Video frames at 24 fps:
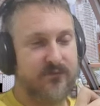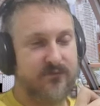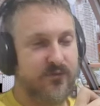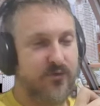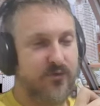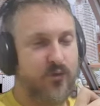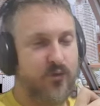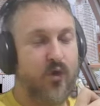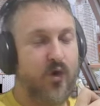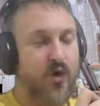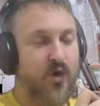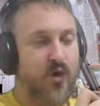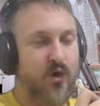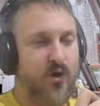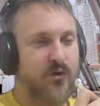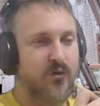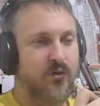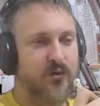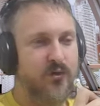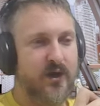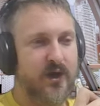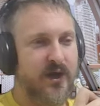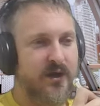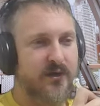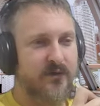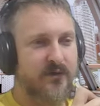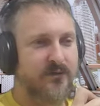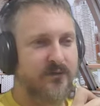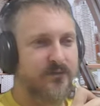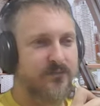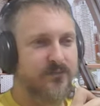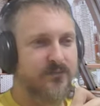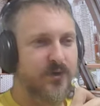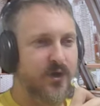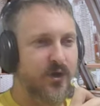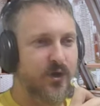for a while and
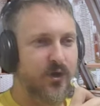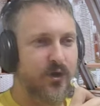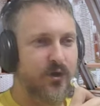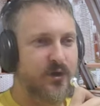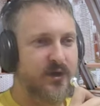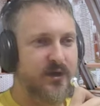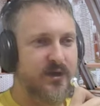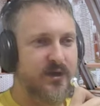early